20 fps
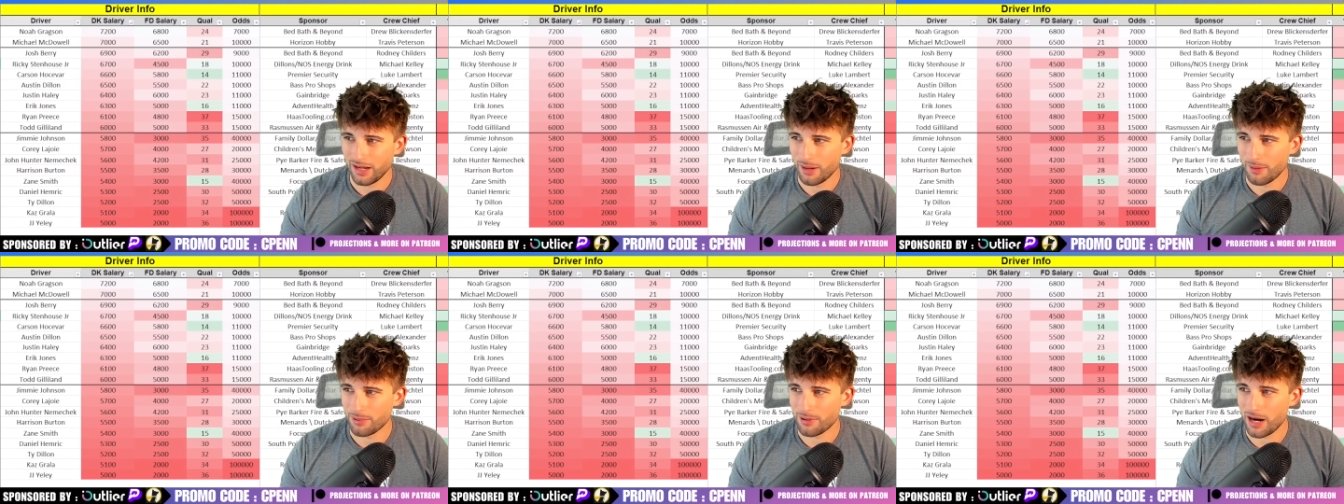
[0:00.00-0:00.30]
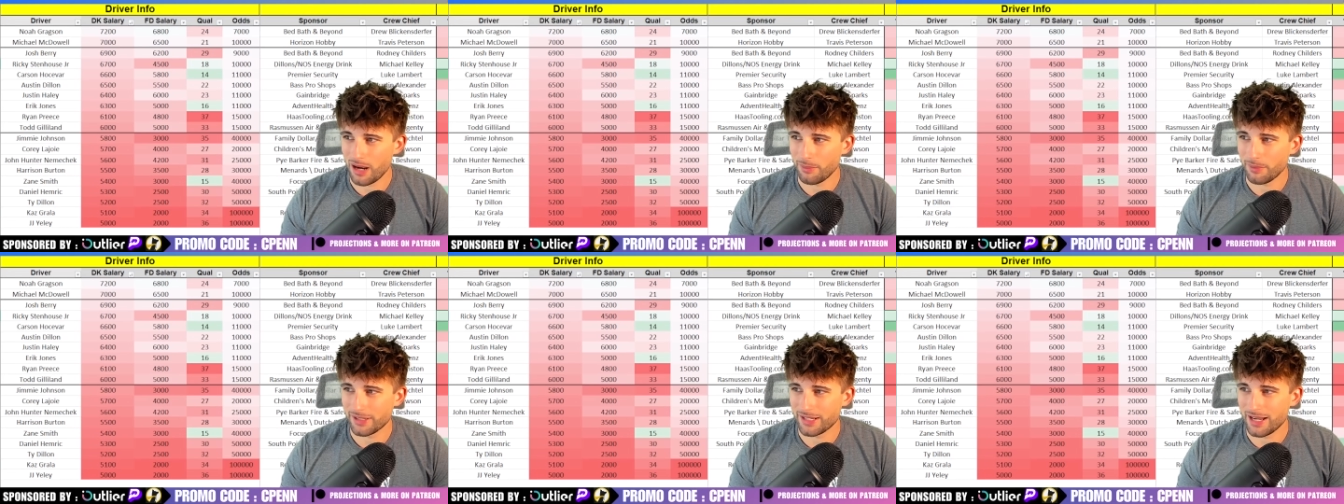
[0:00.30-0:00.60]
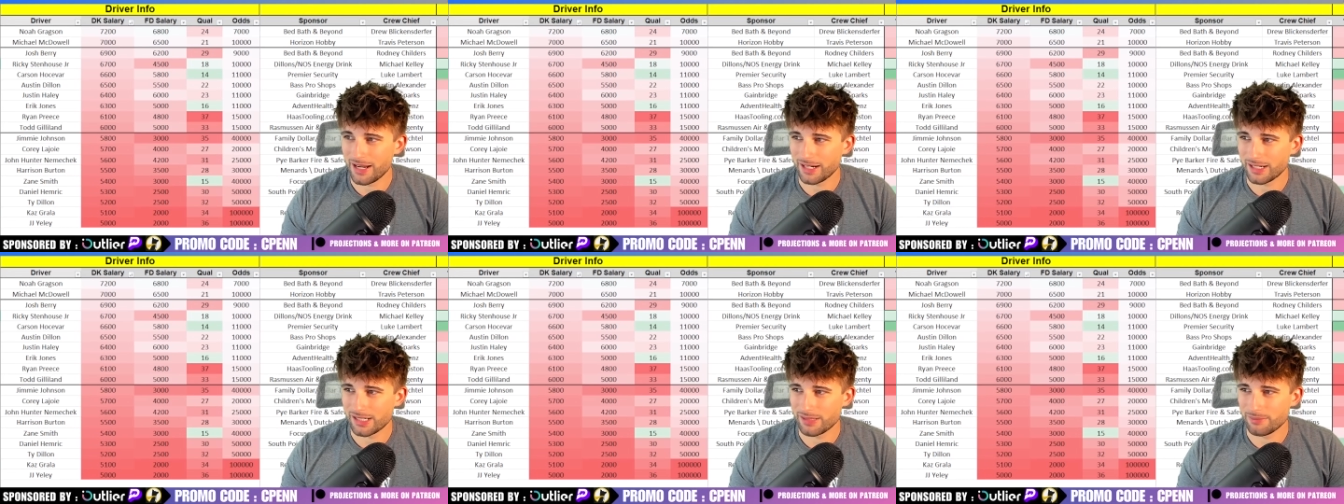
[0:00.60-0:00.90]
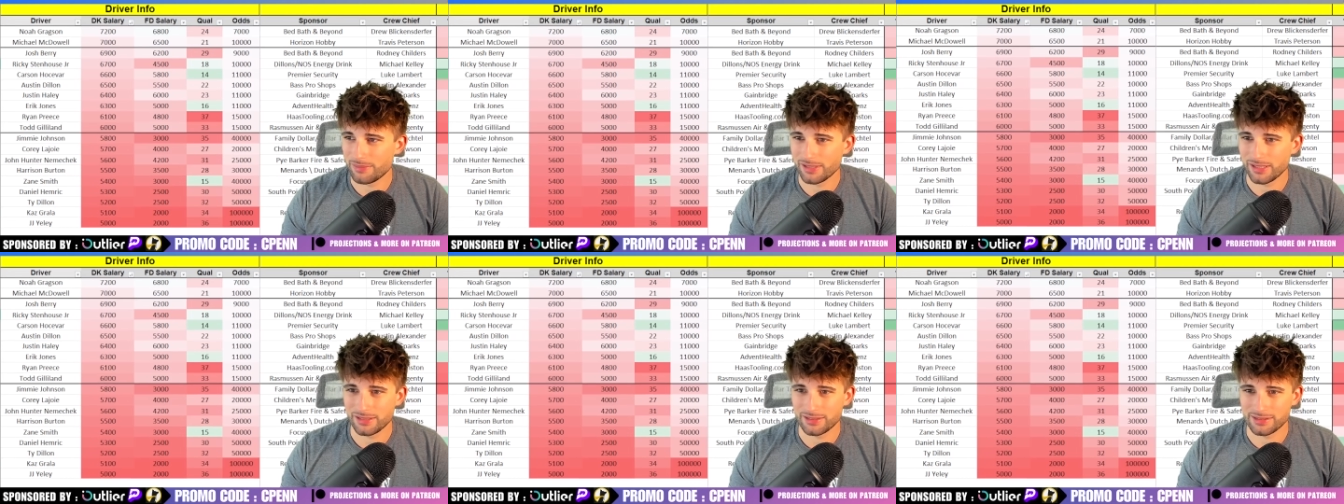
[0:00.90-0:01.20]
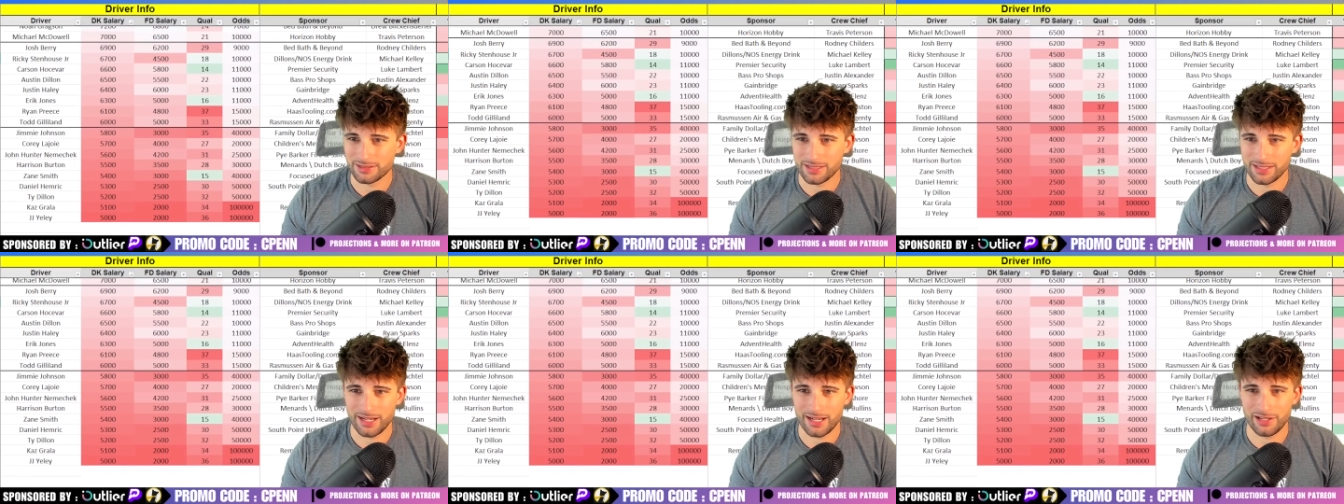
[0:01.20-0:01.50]
Probably not going to be on
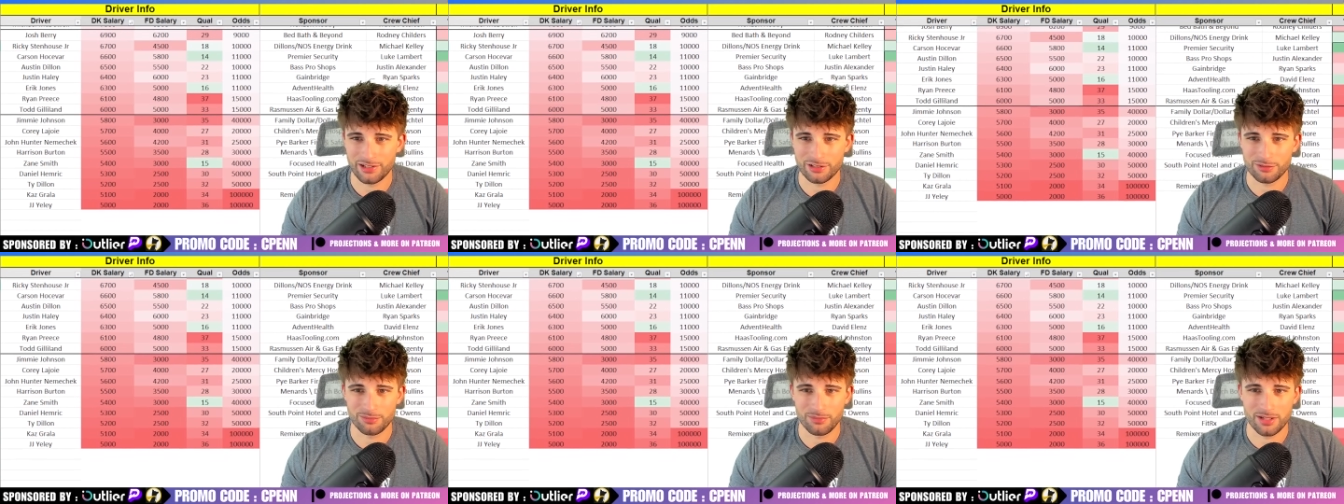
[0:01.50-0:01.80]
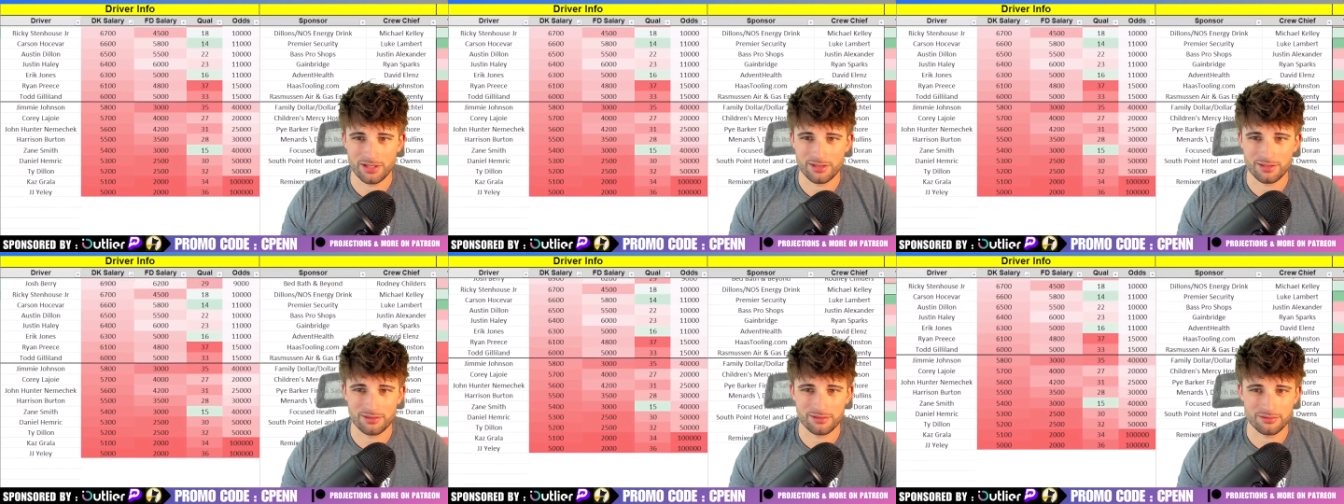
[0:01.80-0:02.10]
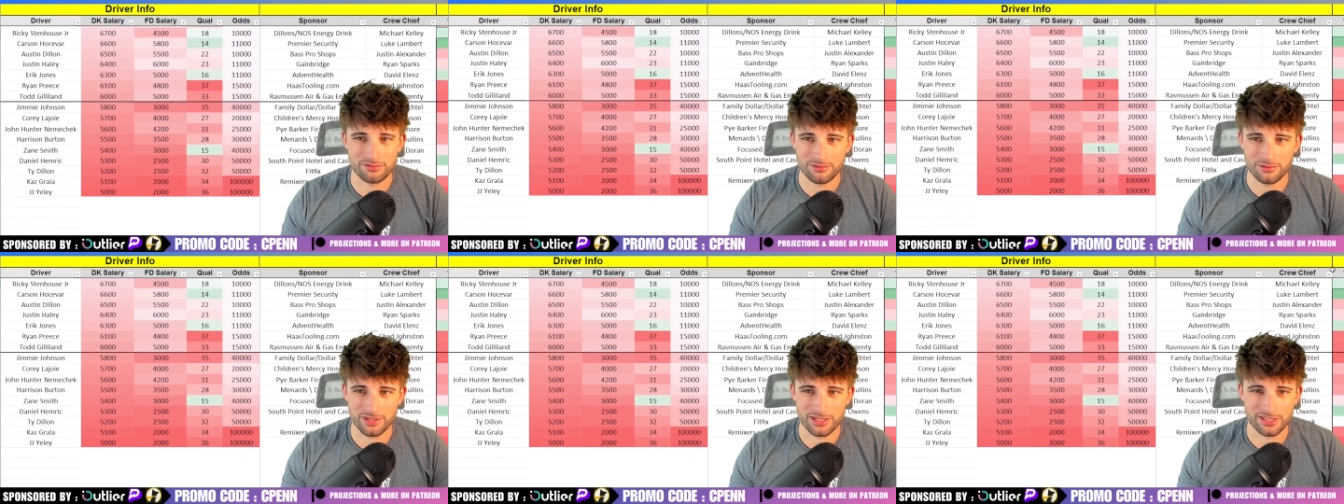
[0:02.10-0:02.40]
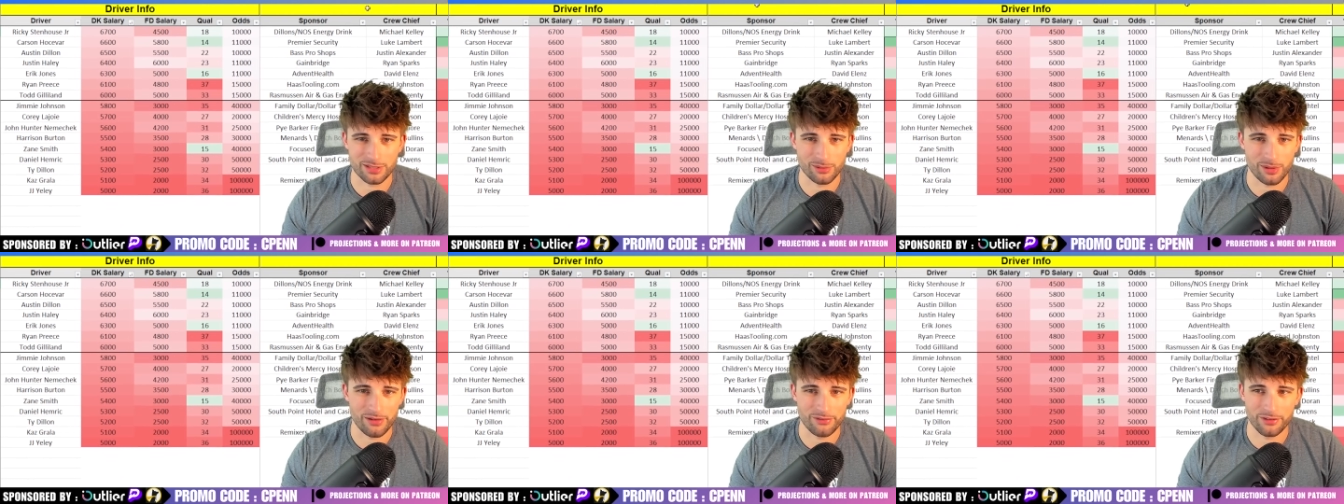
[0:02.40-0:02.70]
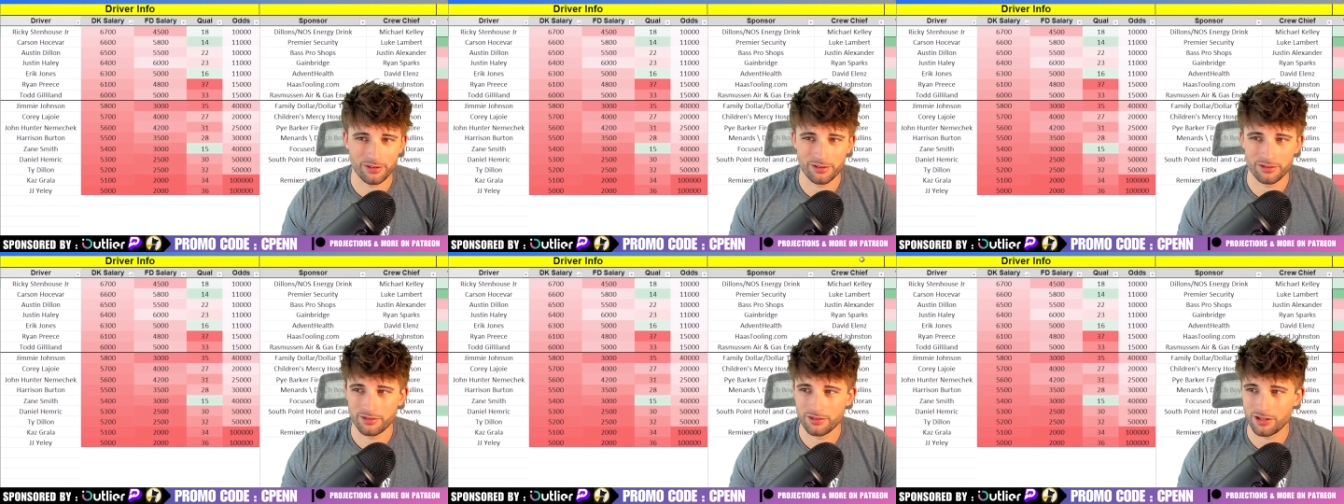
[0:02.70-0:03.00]
Stenhouse much
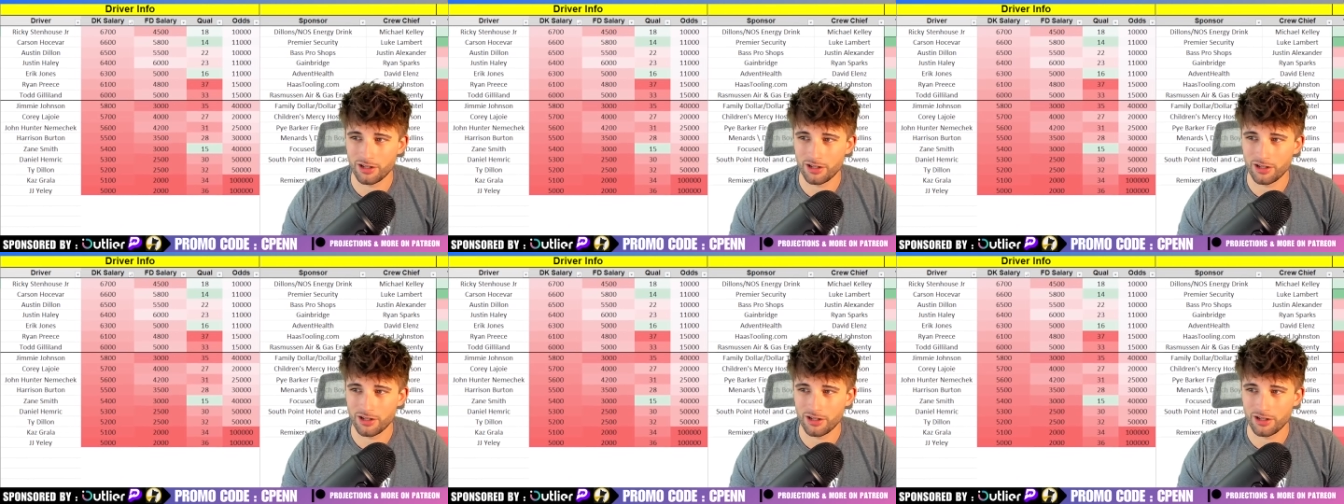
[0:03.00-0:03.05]
whatsoever.